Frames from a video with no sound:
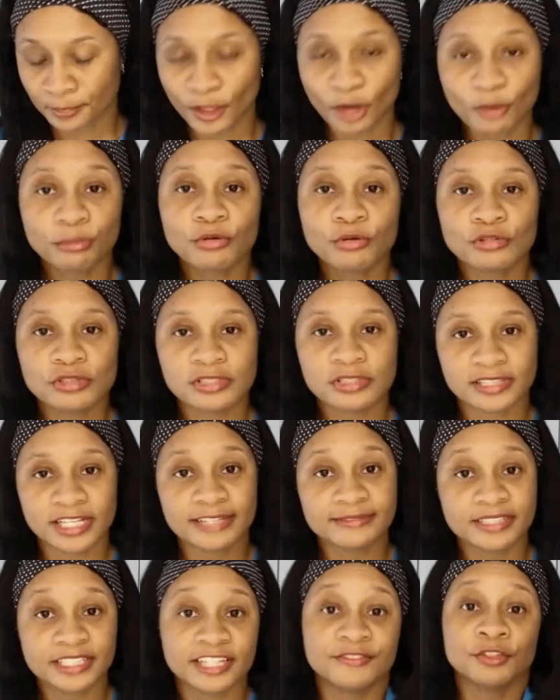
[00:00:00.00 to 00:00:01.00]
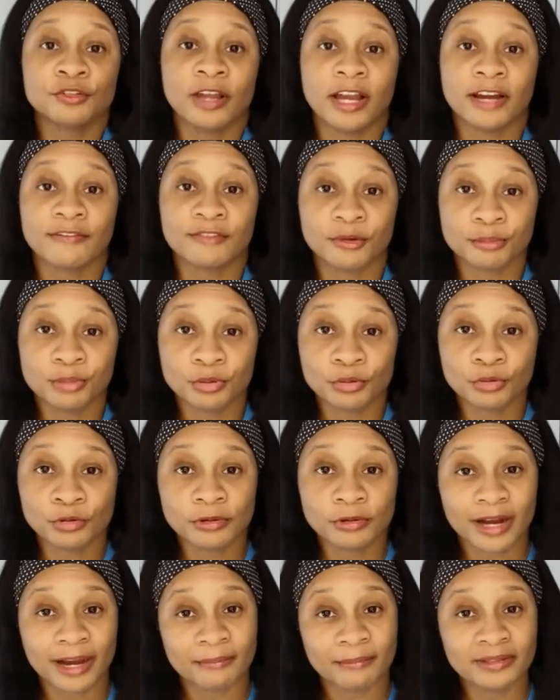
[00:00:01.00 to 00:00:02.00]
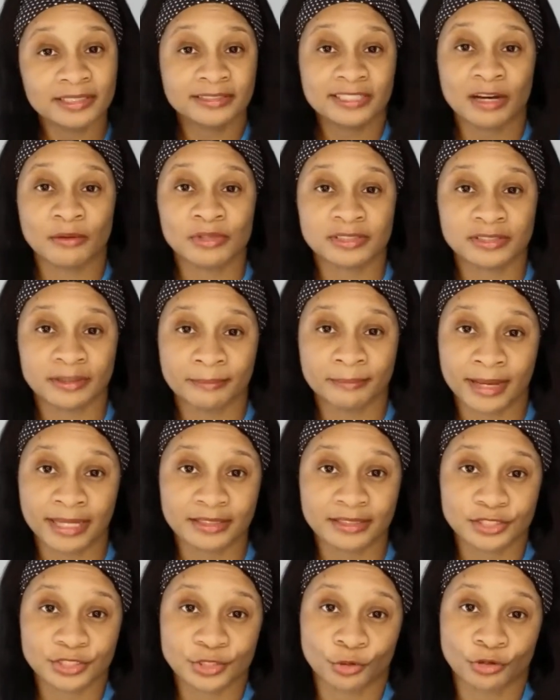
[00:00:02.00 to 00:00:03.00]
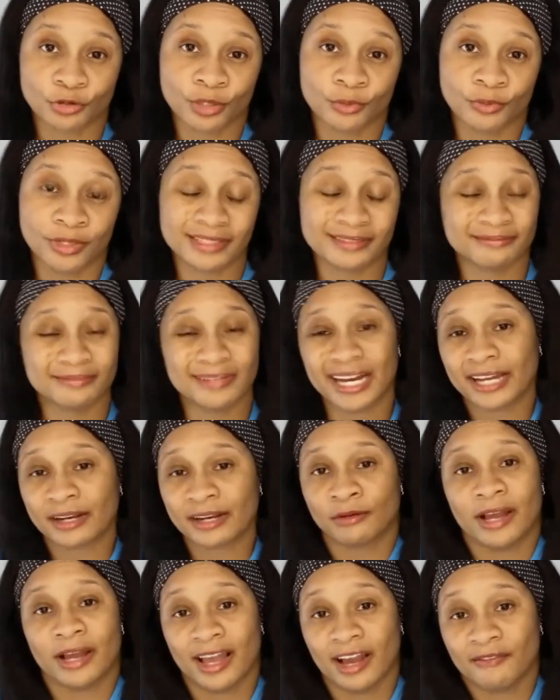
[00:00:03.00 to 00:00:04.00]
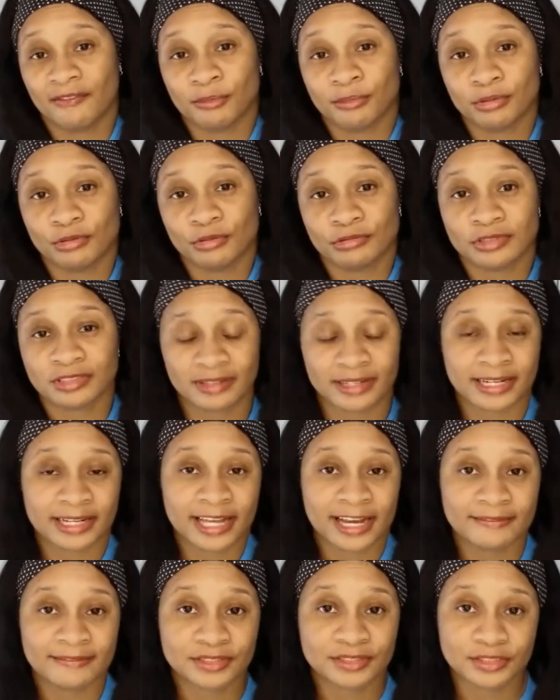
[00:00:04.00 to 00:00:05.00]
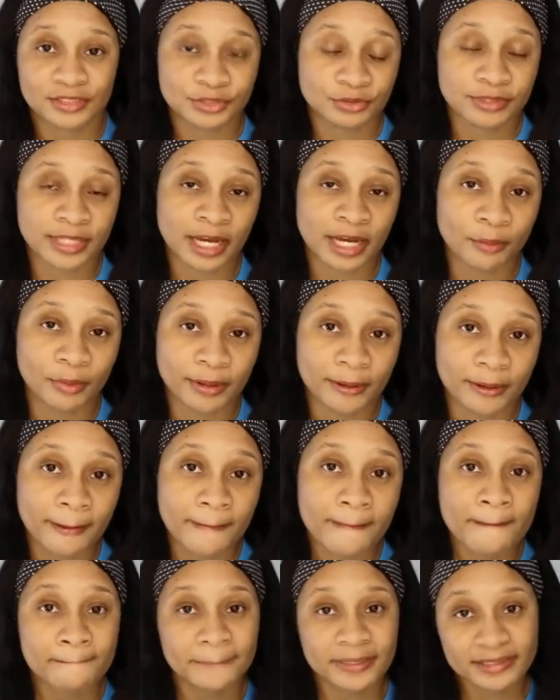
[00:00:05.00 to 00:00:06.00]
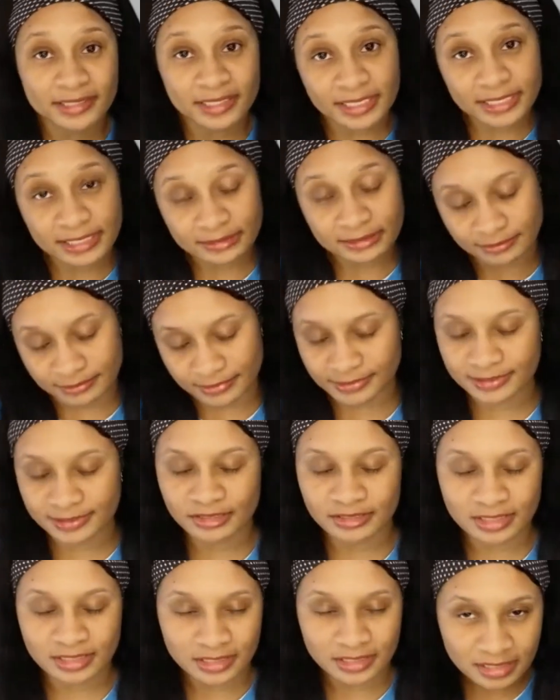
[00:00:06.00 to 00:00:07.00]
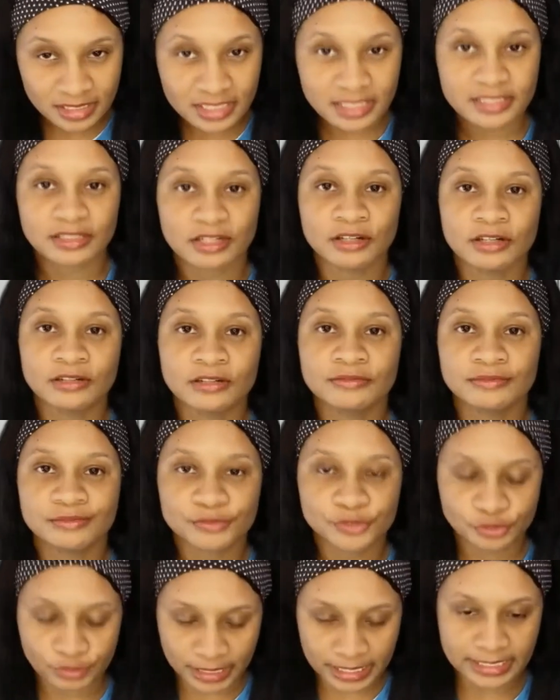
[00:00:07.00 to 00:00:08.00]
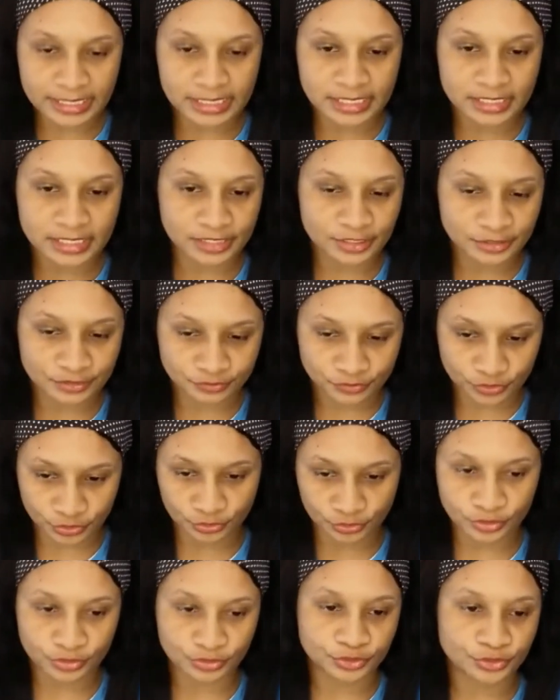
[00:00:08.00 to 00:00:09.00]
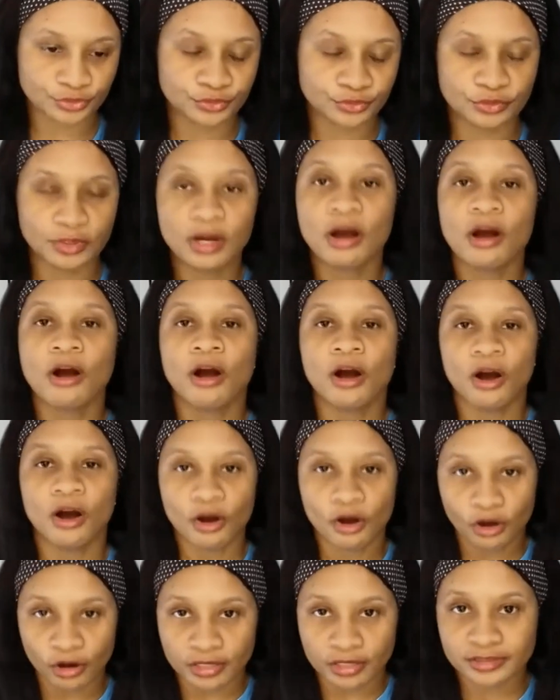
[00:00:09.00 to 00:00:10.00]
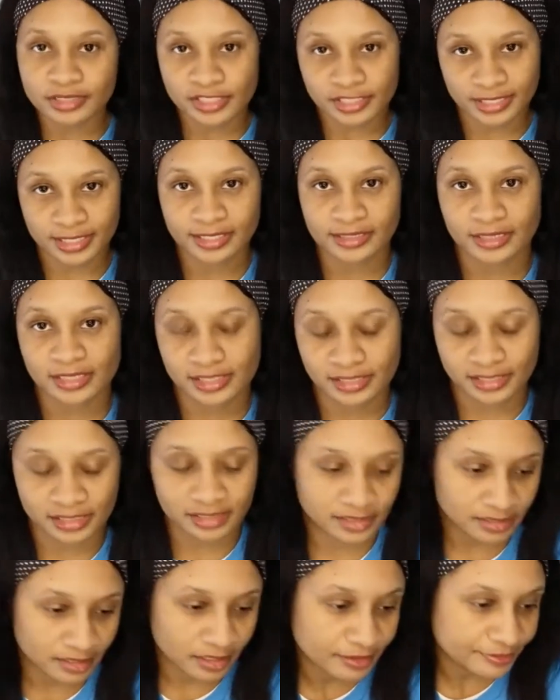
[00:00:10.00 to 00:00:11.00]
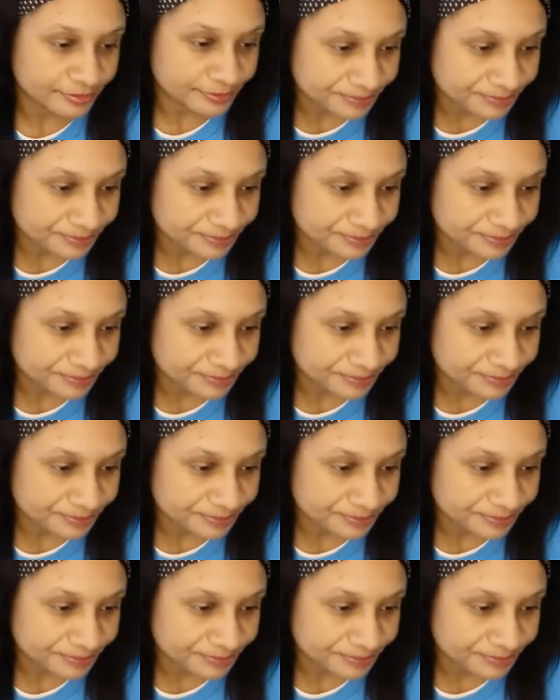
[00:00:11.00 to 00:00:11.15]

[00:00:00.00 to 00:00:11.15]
pool safety. If you have a pool, I believe that was a mandatory one. I don't have a pool, so I don't have to do that one. But there's a list of trainings for you to do on the checklist itself.